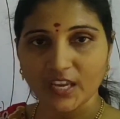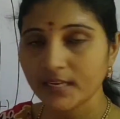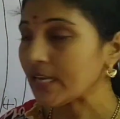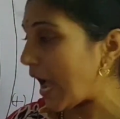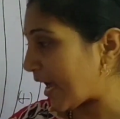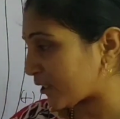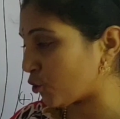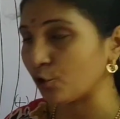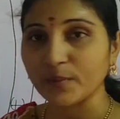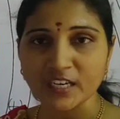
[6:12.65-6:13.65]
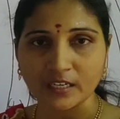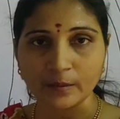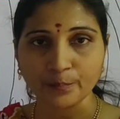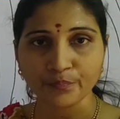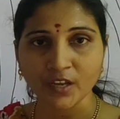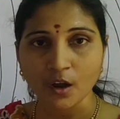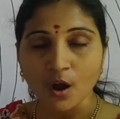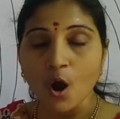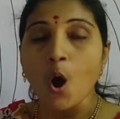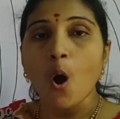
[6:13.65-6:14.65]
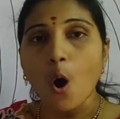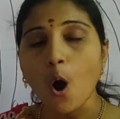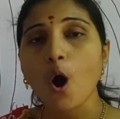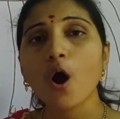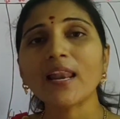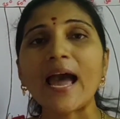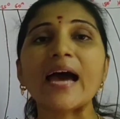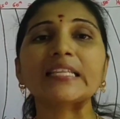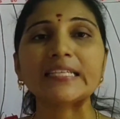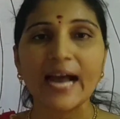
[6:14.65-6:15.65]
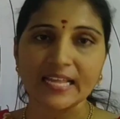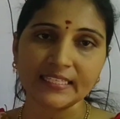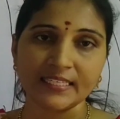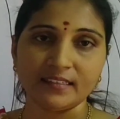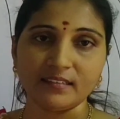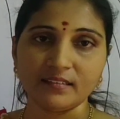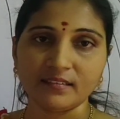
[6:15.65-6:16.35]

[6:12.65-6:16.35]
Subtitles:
in October, all had gathered